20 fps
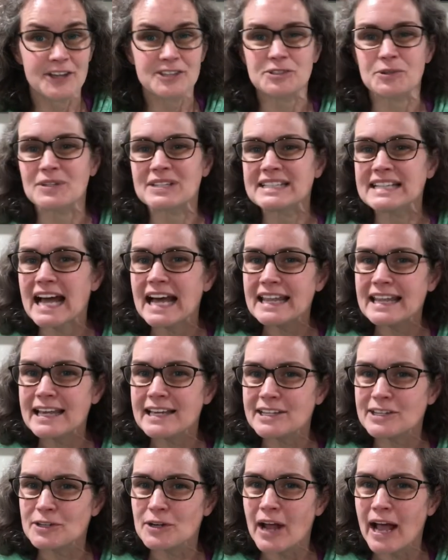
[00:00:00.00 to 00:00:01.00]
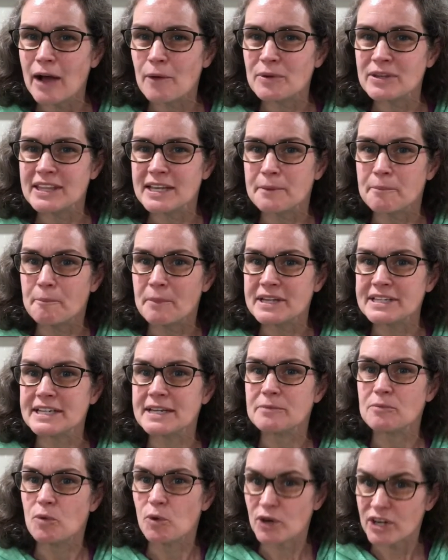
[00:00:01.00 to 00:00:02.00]
so it's not like, you know how we think
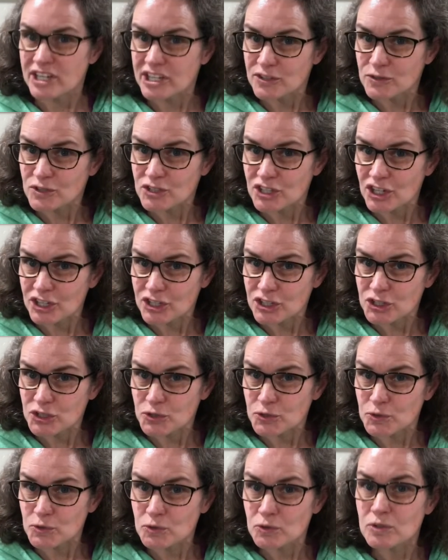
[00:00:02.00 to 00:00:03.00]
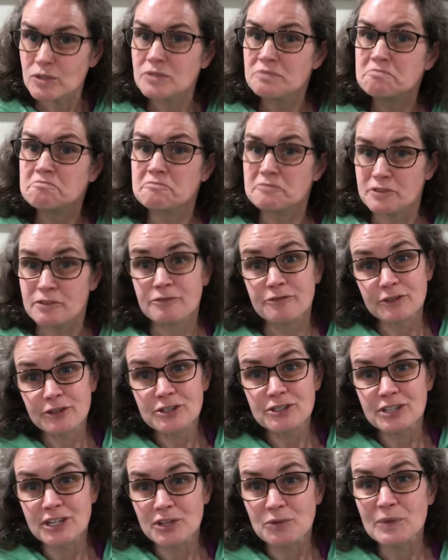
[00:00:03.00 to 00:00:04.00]
Monday morning you start school? Well,
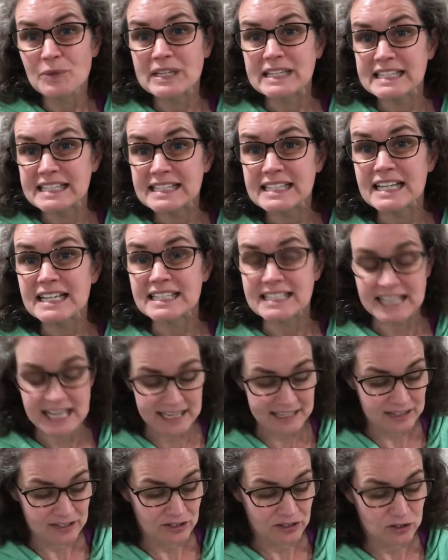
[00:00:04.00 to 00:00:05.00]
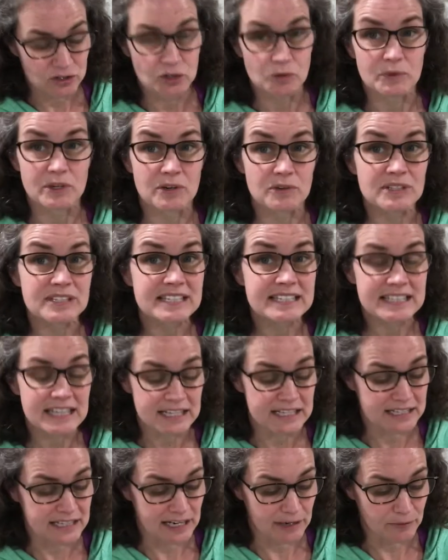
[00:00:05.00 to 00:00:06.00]
first day of the week is Sunday, so we know it's
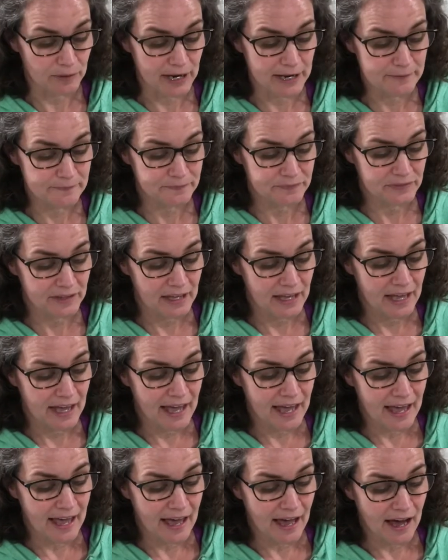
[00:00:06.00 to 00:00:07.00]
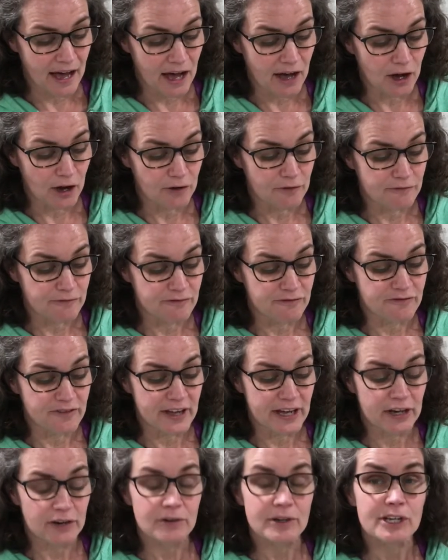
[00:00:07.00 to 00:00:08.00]
Sunday, right? Uh,
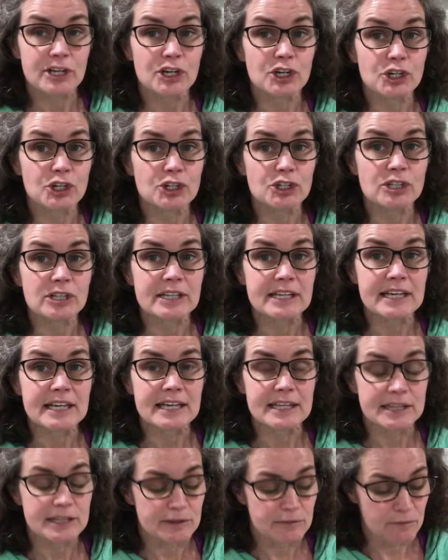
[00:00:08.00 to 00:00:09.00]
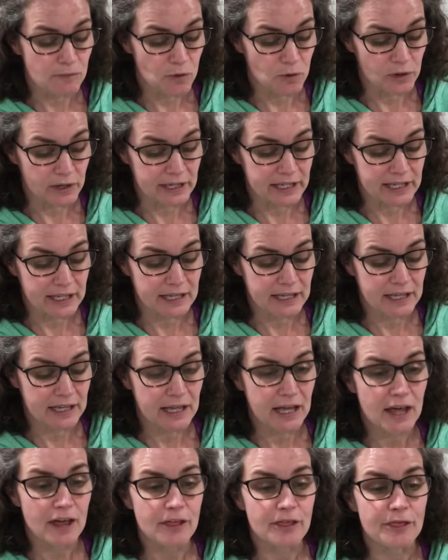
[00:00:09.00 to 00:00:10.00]
very early in the morning,
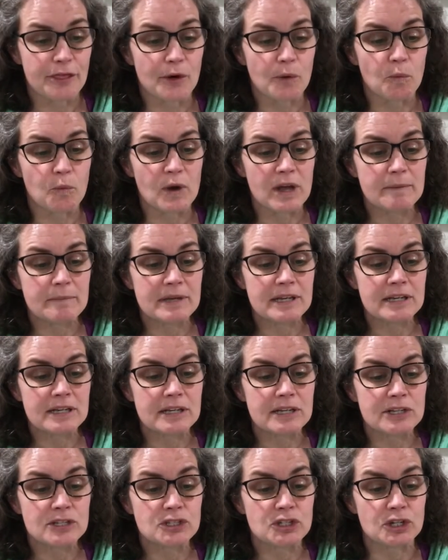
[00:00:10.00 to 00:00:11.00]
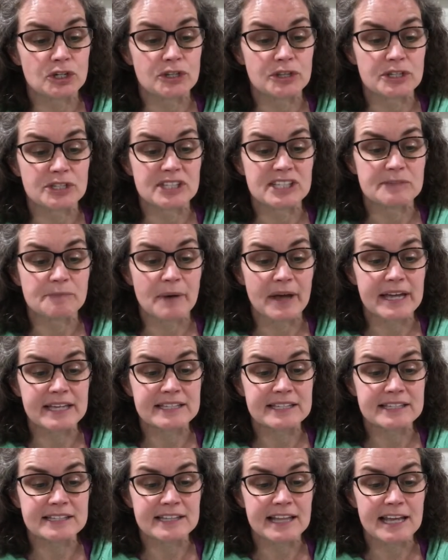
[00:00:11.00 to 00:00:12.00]
the women took the
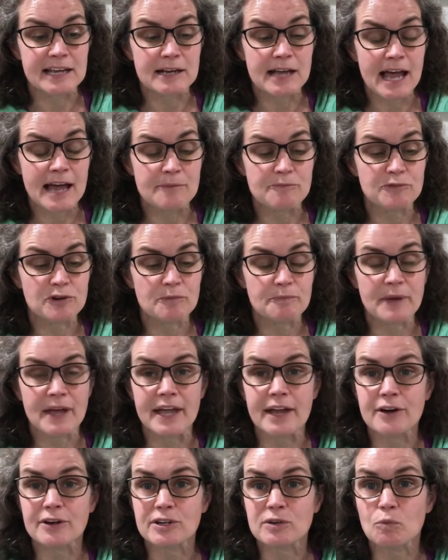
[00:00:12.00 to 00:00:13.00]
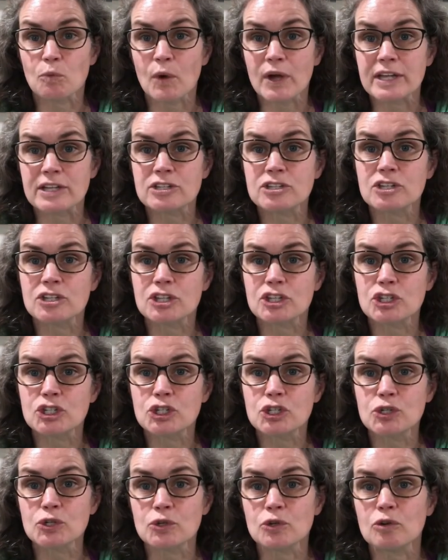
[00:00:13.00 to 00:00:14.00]
spices they had prepared and went to the
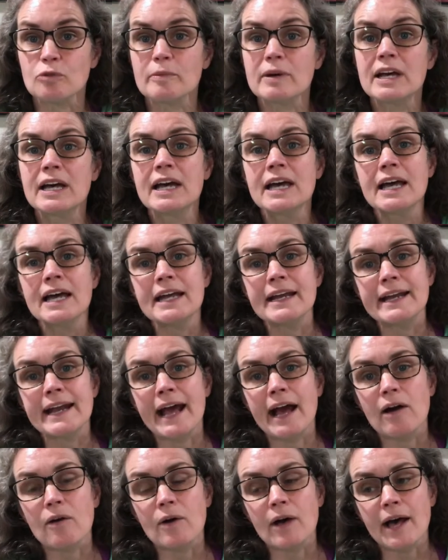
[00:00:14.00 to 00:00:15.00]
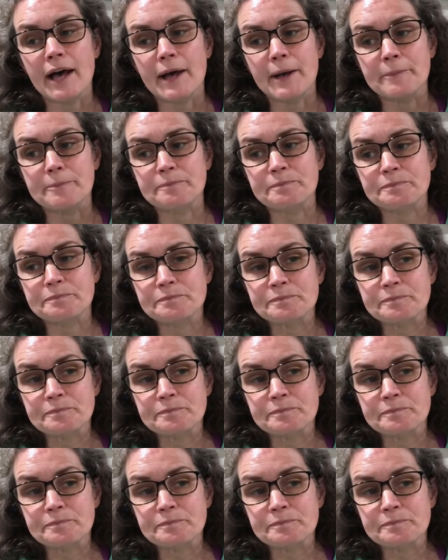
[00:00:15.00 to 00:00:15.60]
tomb. Now, um,